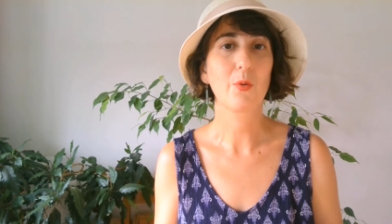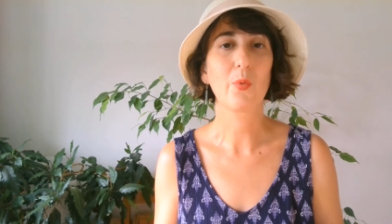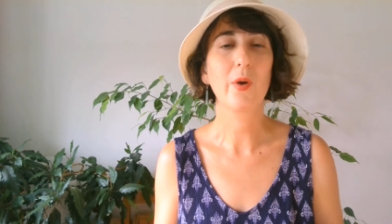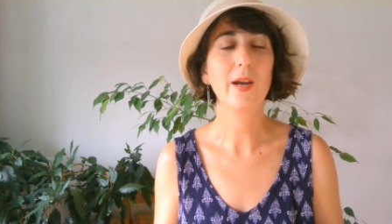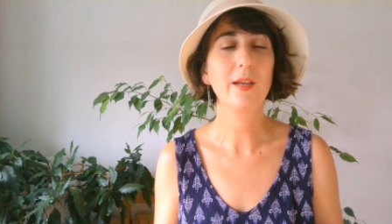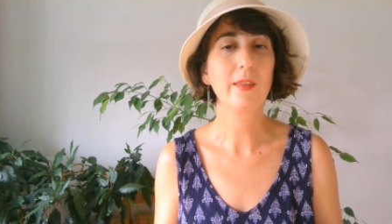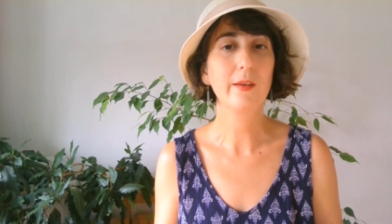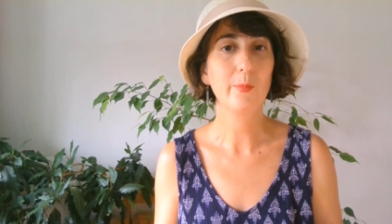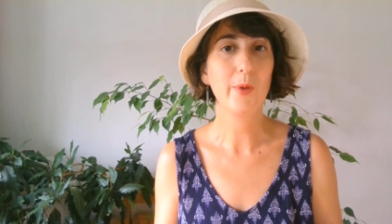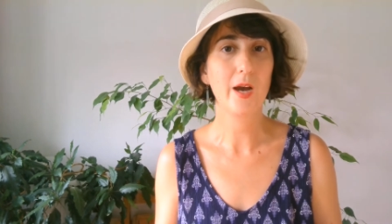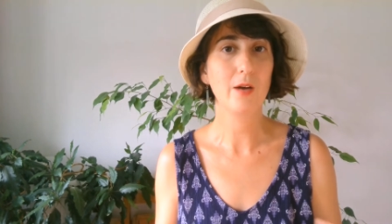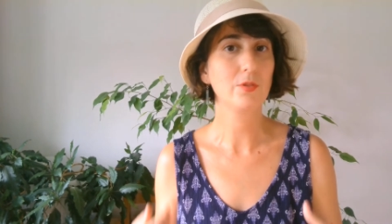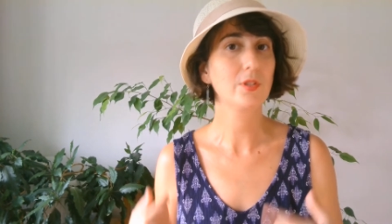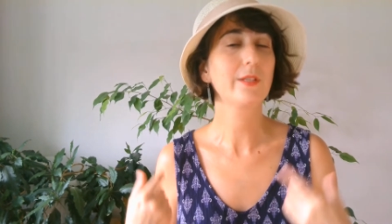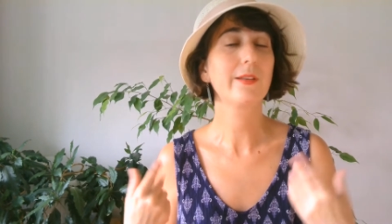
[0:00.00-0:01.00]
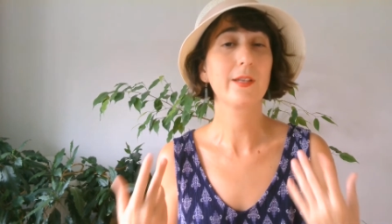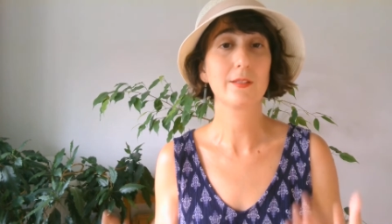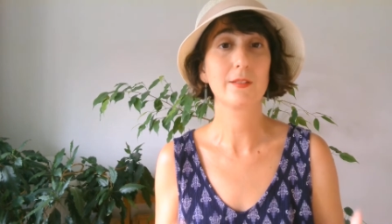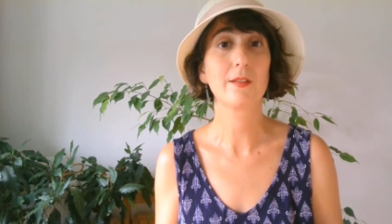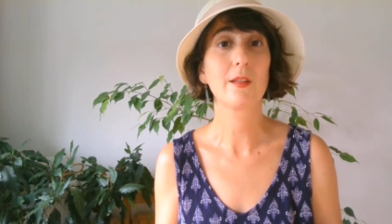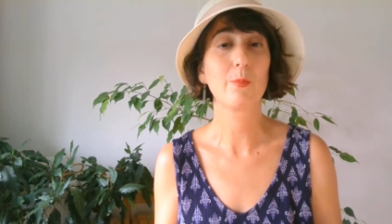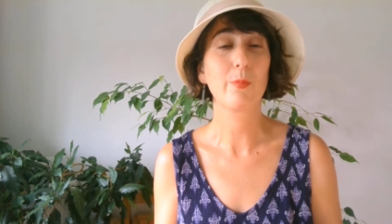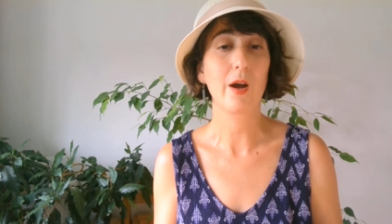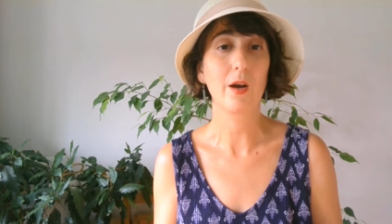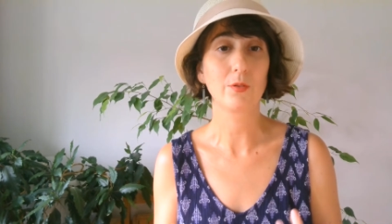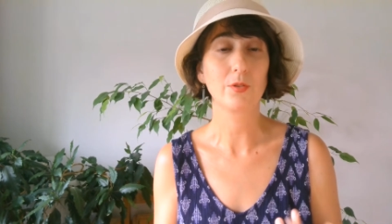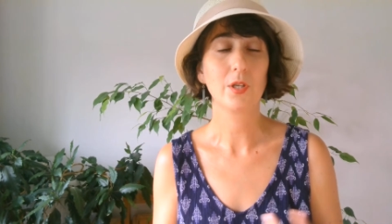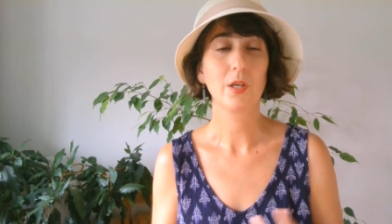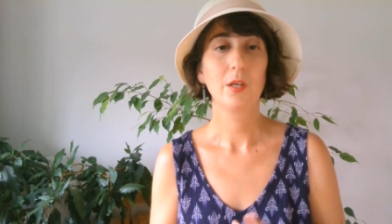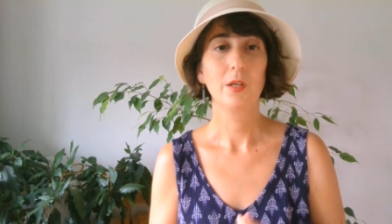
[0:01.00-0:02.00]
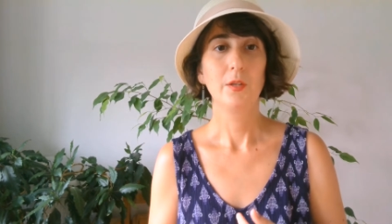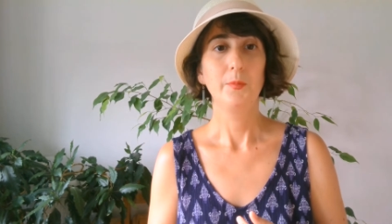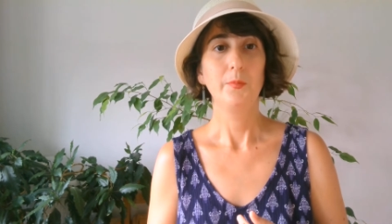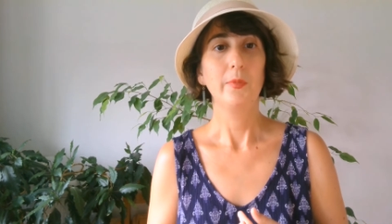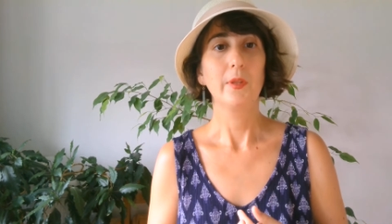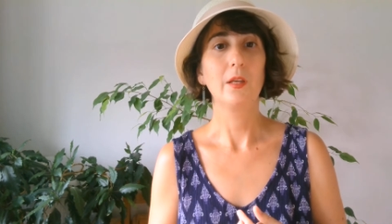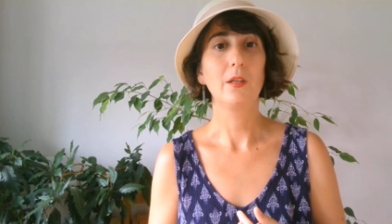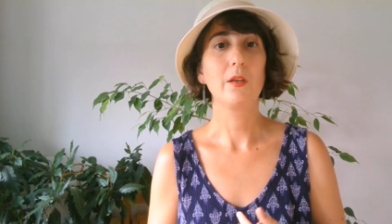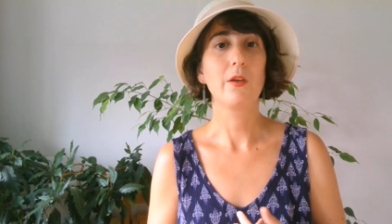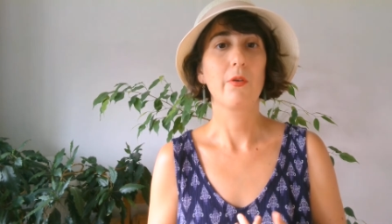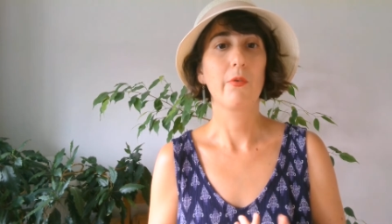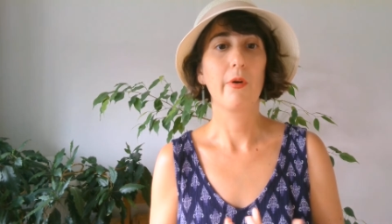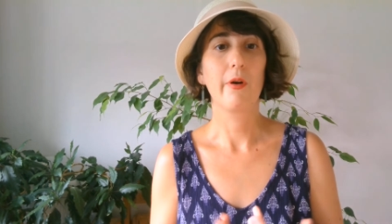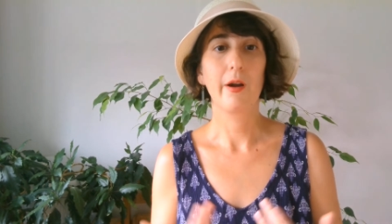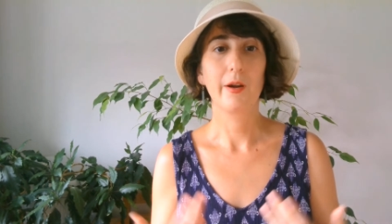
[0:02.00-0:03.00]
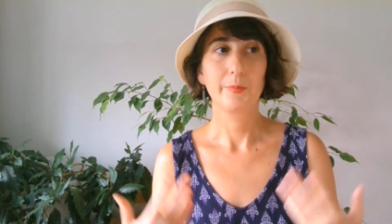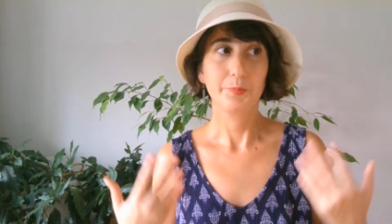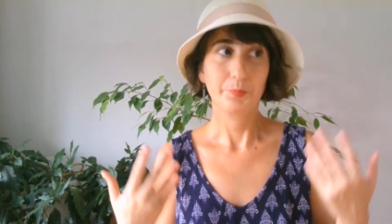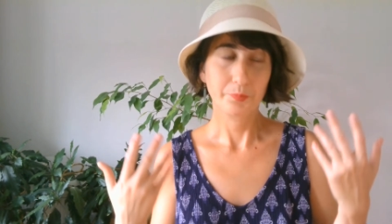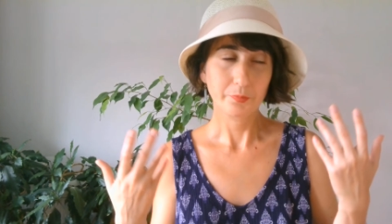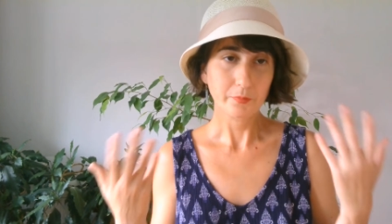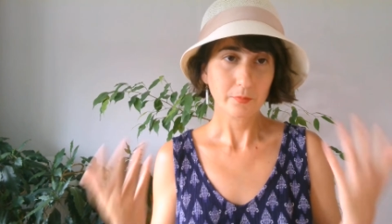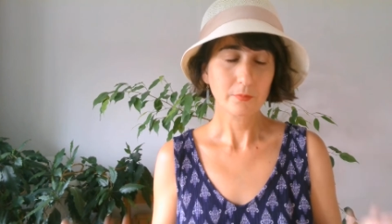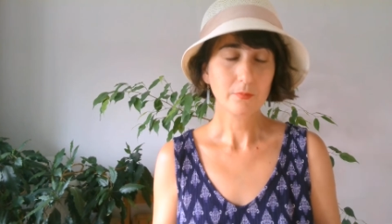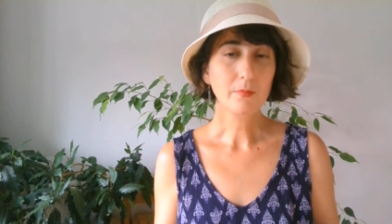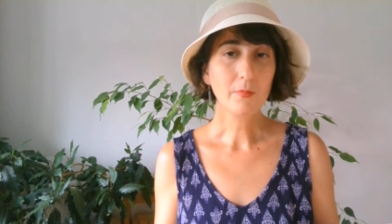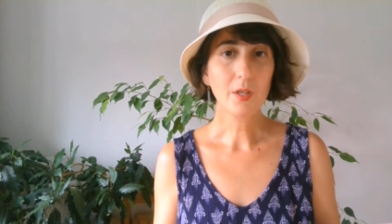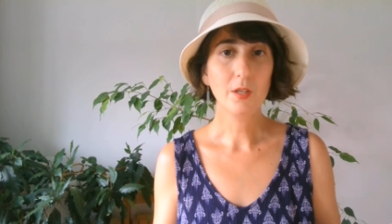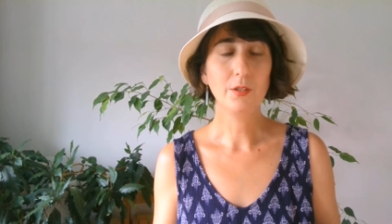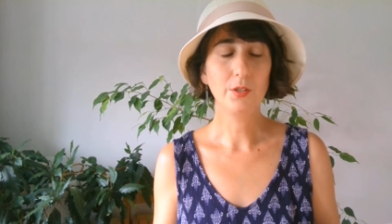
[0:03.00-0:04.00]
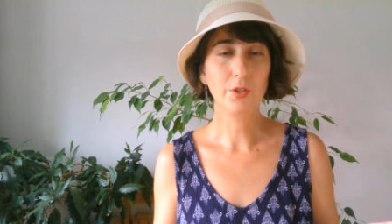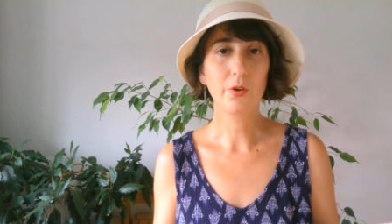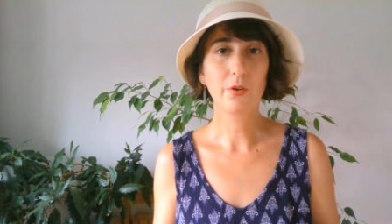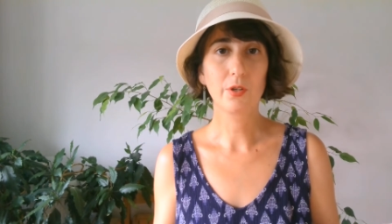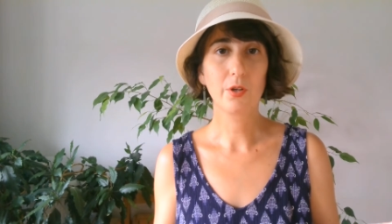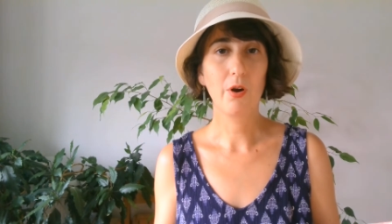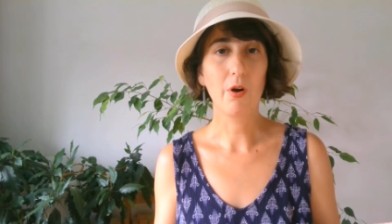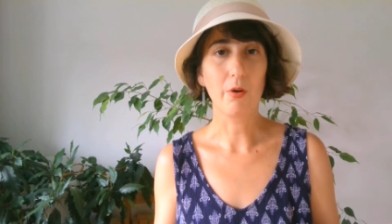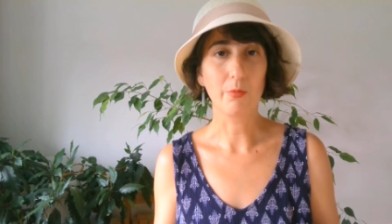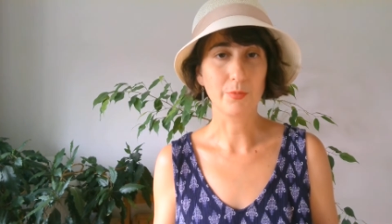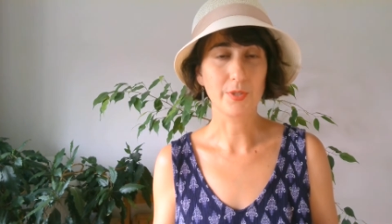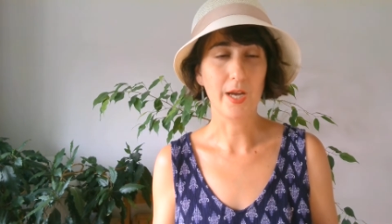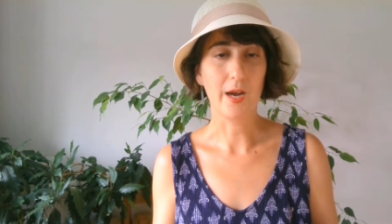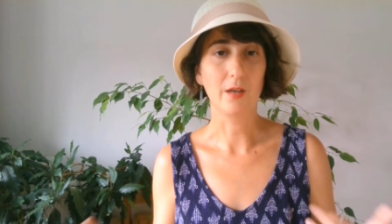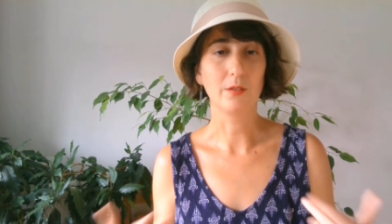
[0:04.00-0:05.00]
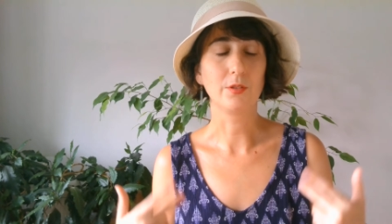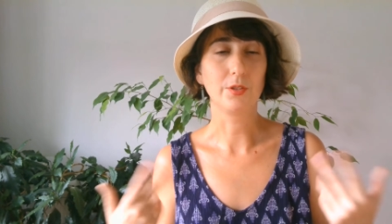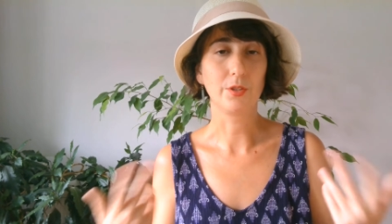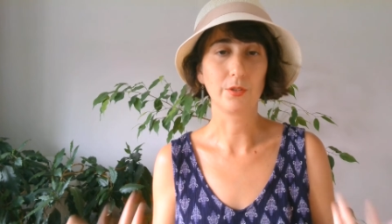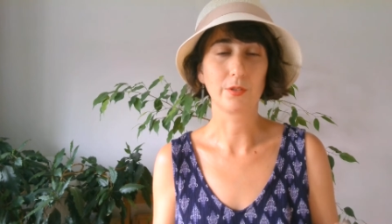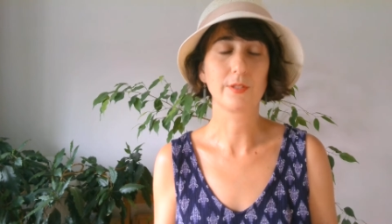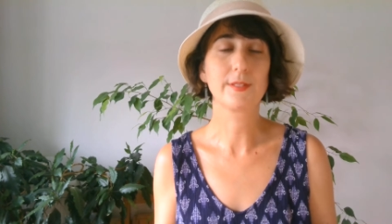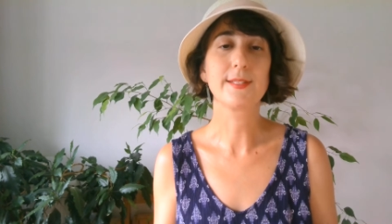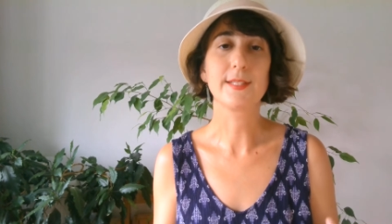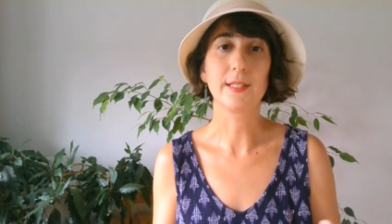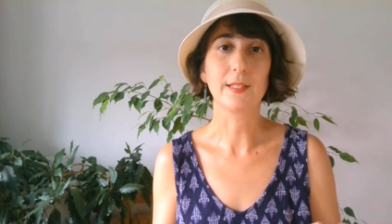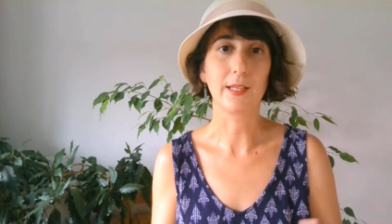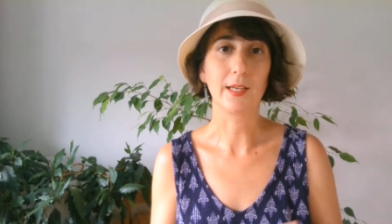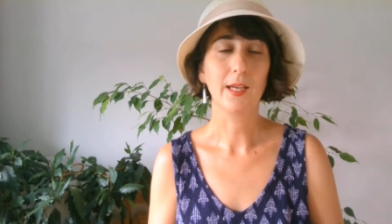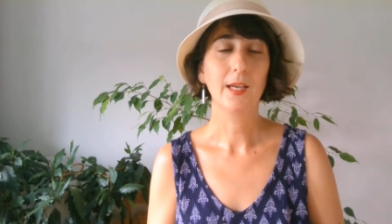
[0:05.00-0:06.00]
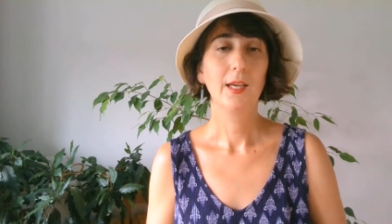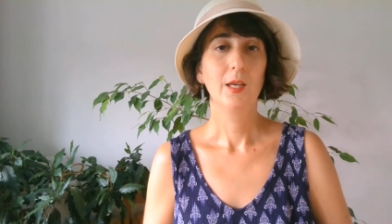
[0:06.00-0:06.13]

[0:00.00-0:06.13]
wear them out, test them out in your hometown, in your city,